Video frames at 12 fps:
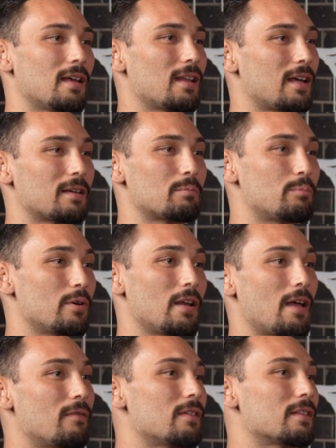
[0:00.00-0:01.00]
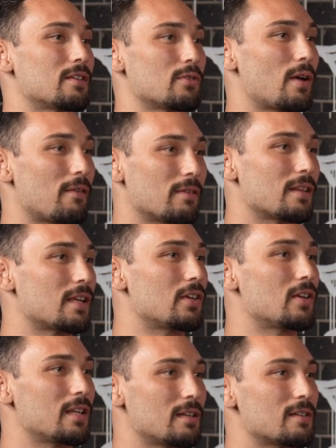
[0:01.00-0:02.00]
like do everything you
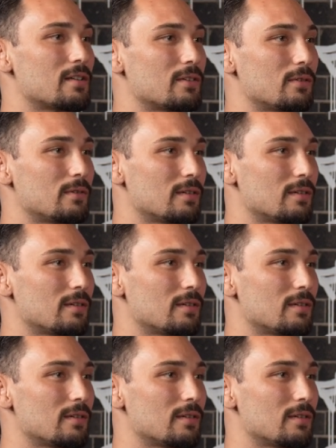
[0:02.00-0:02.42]
need to do.